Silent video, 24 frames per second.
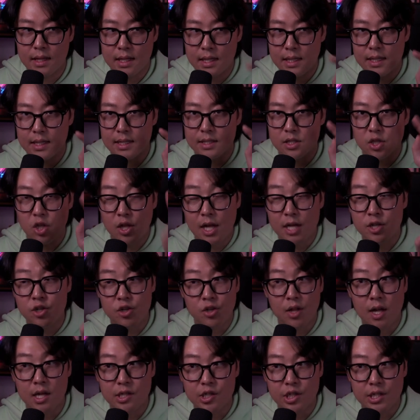the
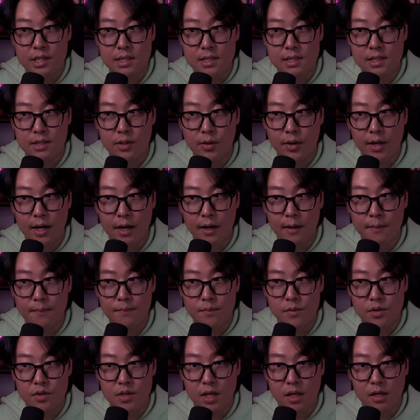selection logic is still there.
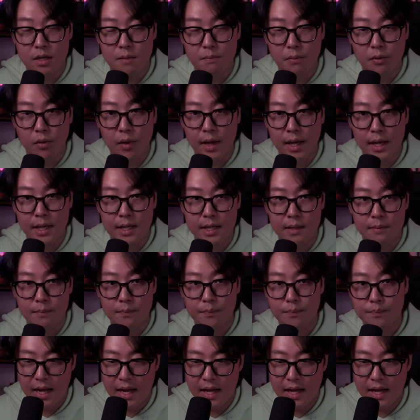So I'm going to play it.